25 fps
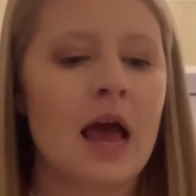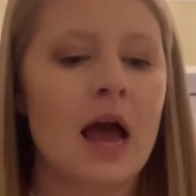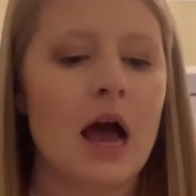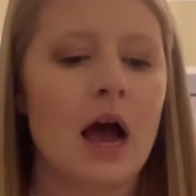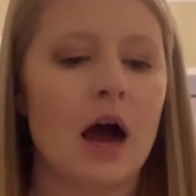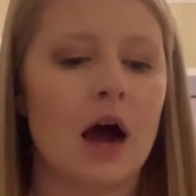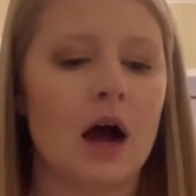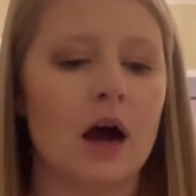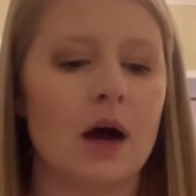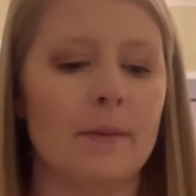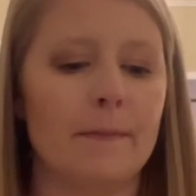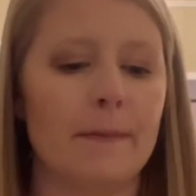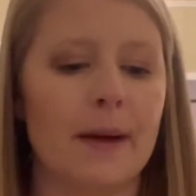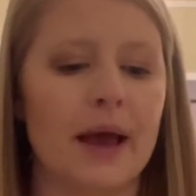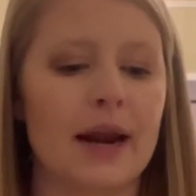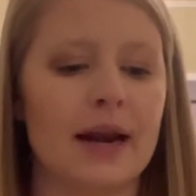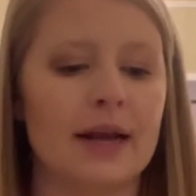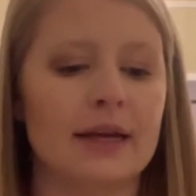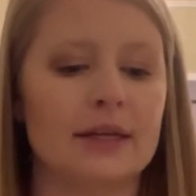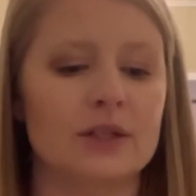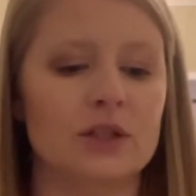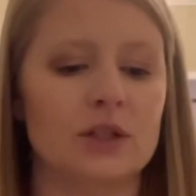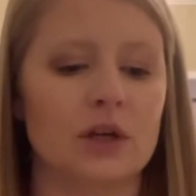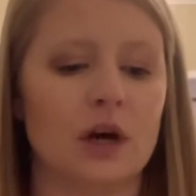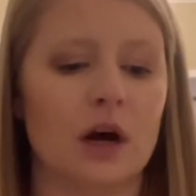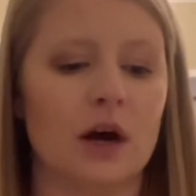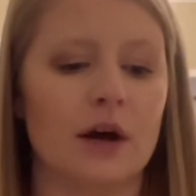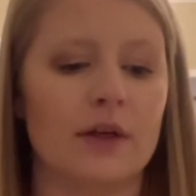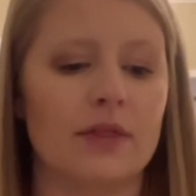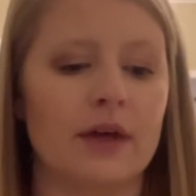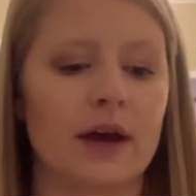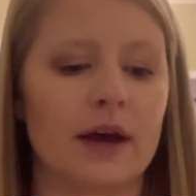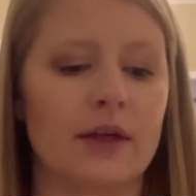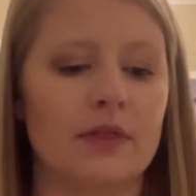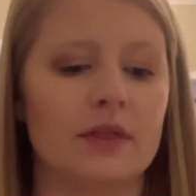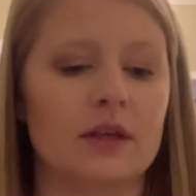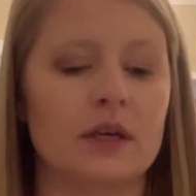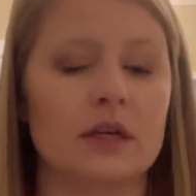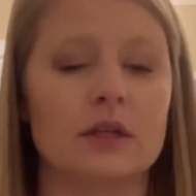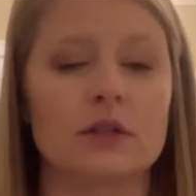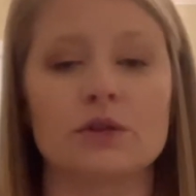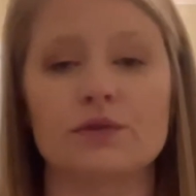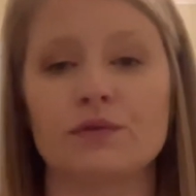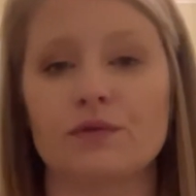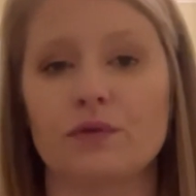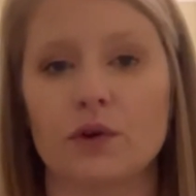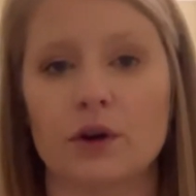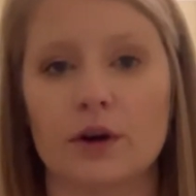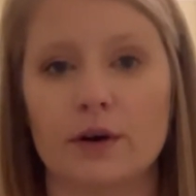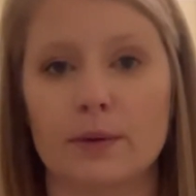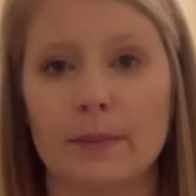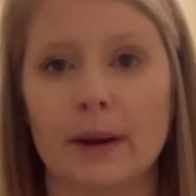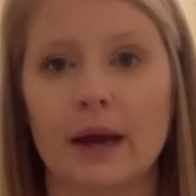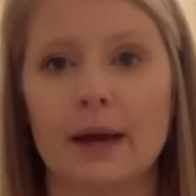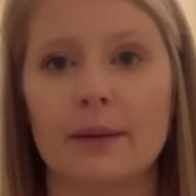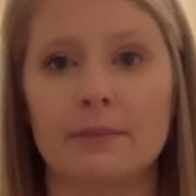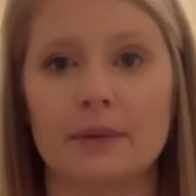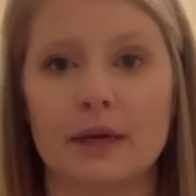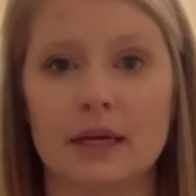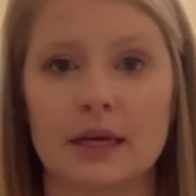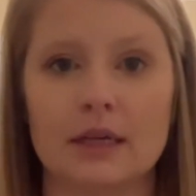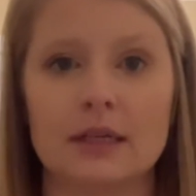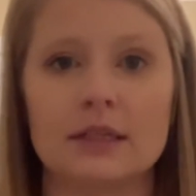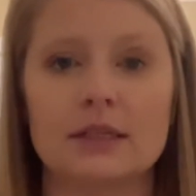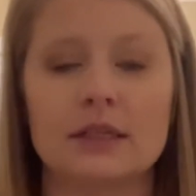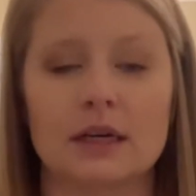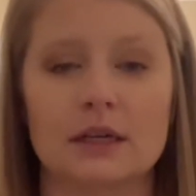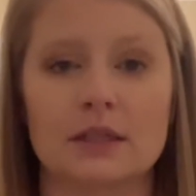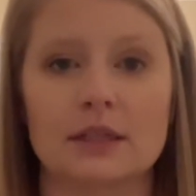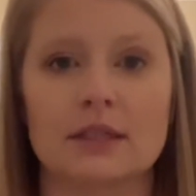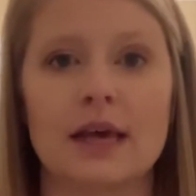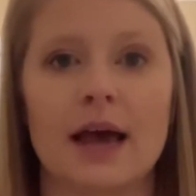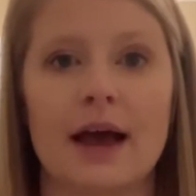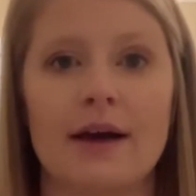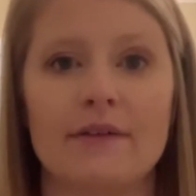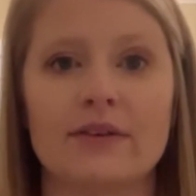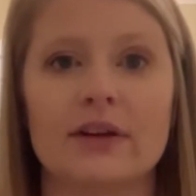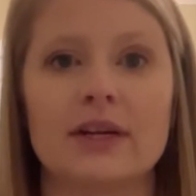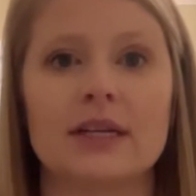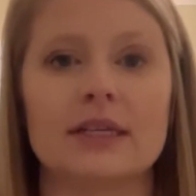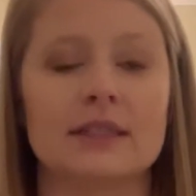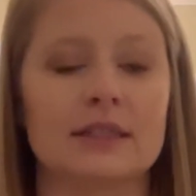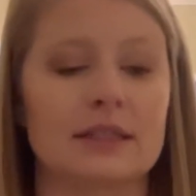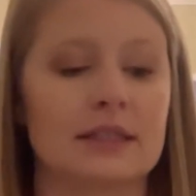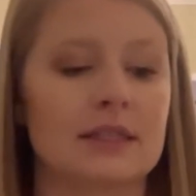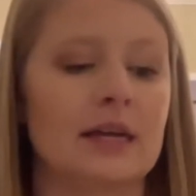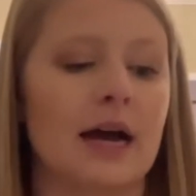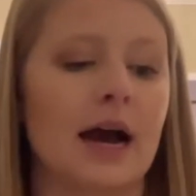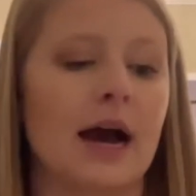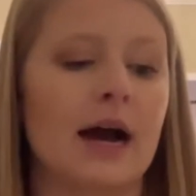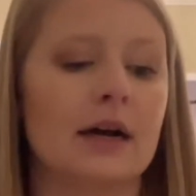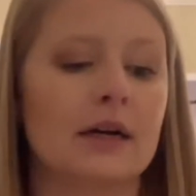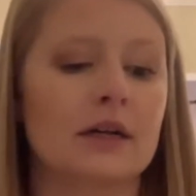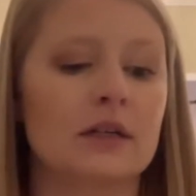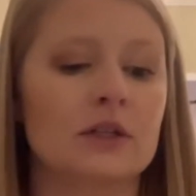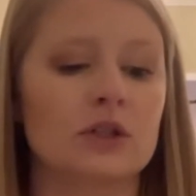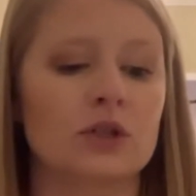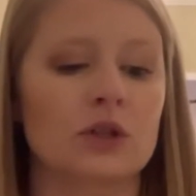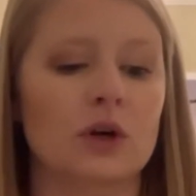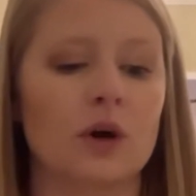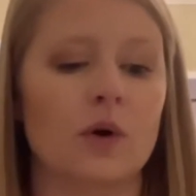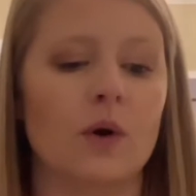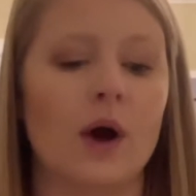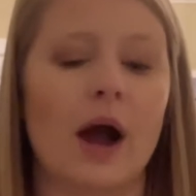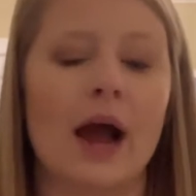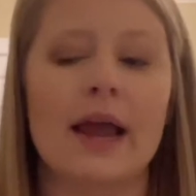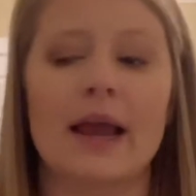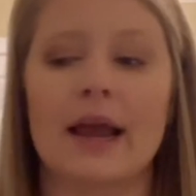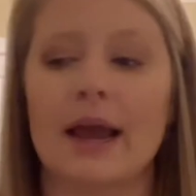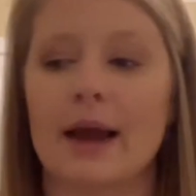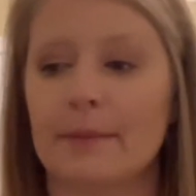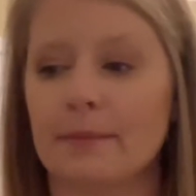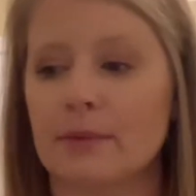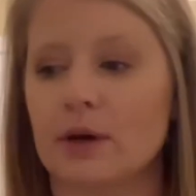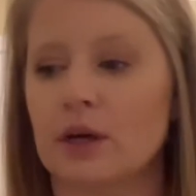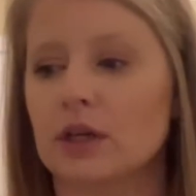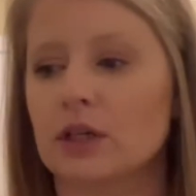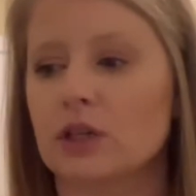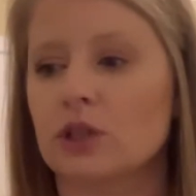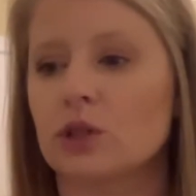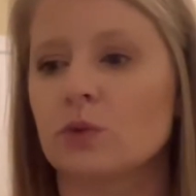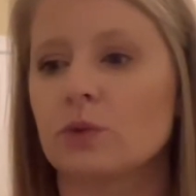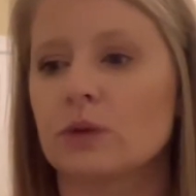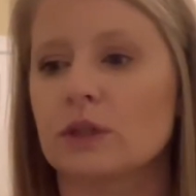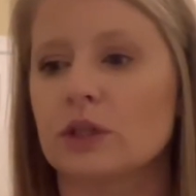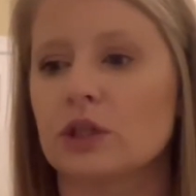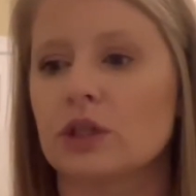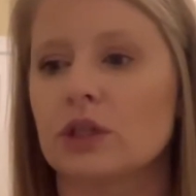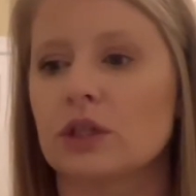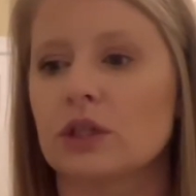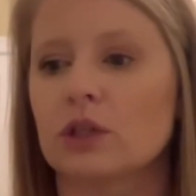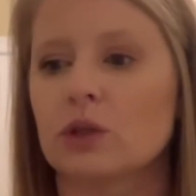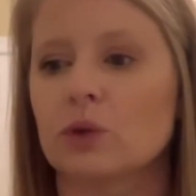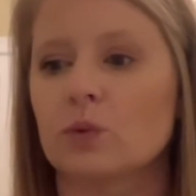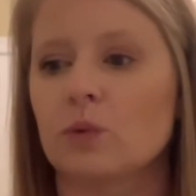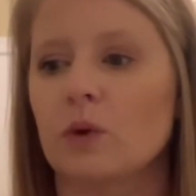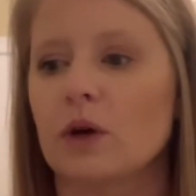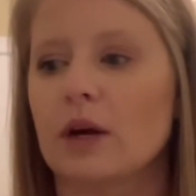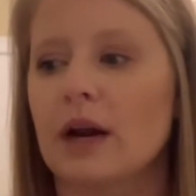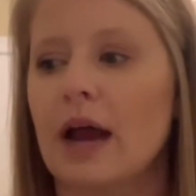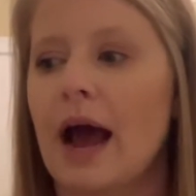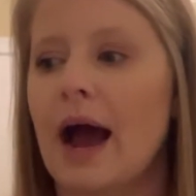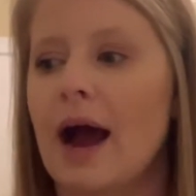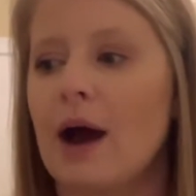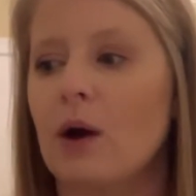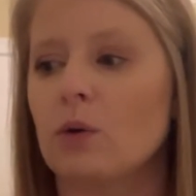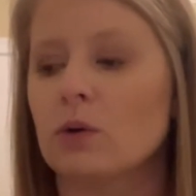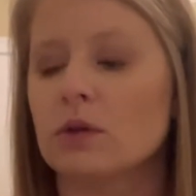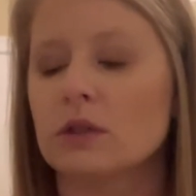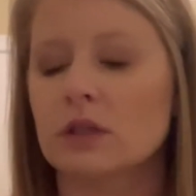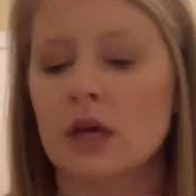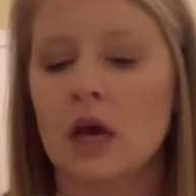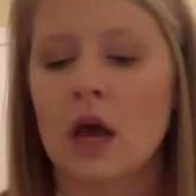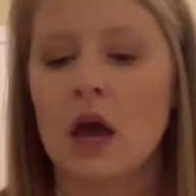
And I saw that the Sephora by Me does have it in stock, so I am going to switch this one out.